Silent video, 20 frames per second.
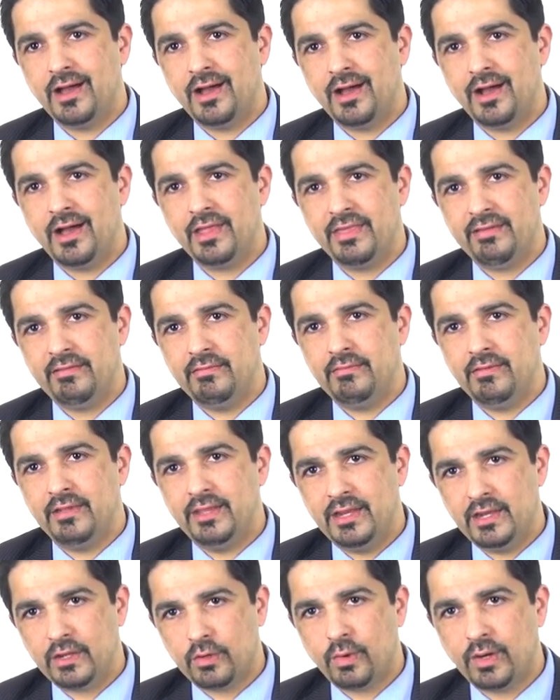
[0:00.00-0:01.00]
are there
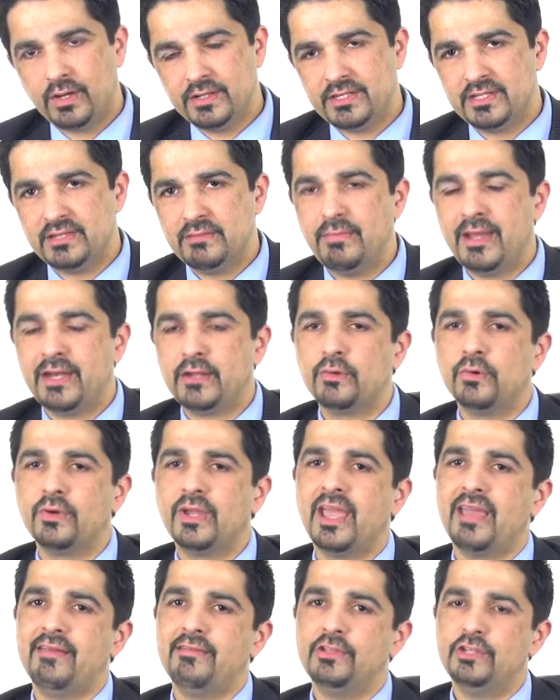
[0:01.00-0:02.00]
inequalities in medical
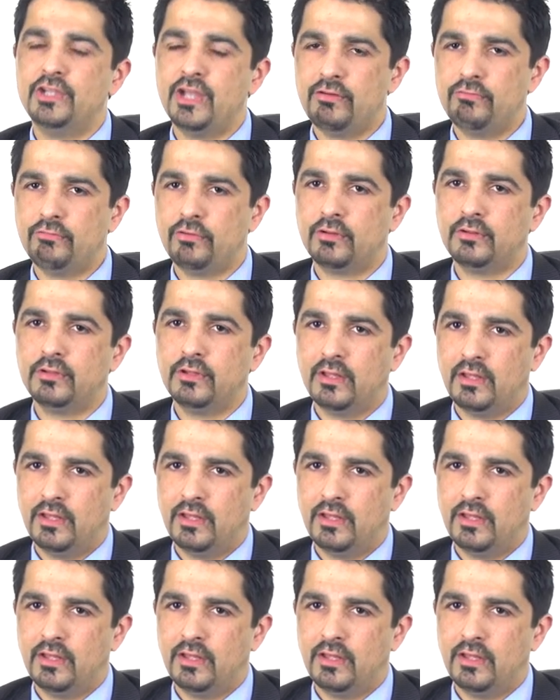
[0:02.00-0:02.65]
care in general?